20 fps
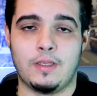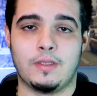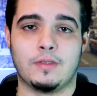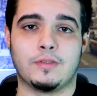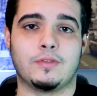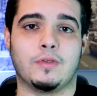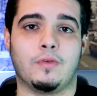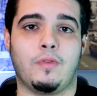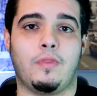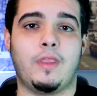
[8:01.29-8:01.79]

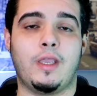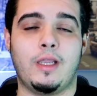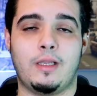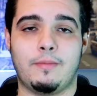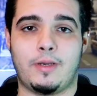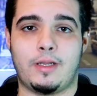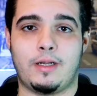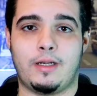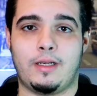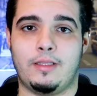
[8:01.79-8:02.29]
So think
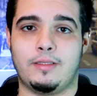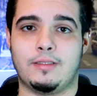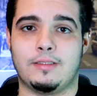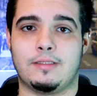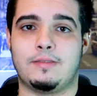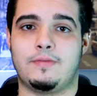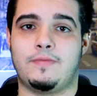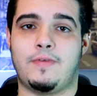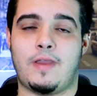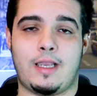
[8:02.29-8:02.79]
about it in
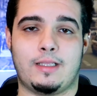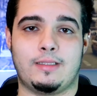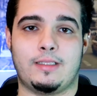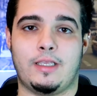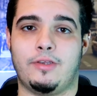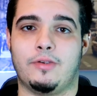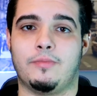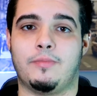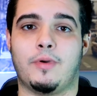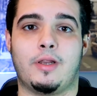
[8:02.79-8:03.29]
this fact that
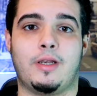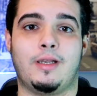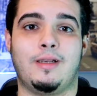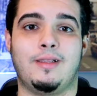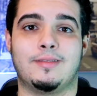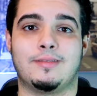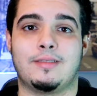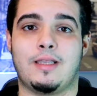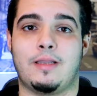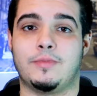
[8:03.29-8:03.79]
your body
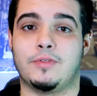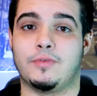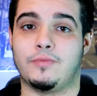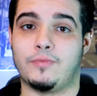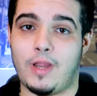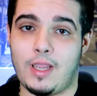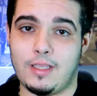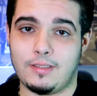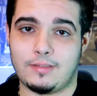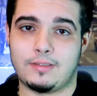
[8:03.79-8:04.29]
needs time to
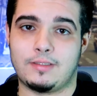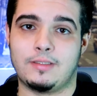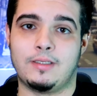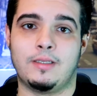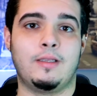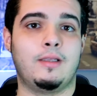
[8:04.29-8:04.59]
rest,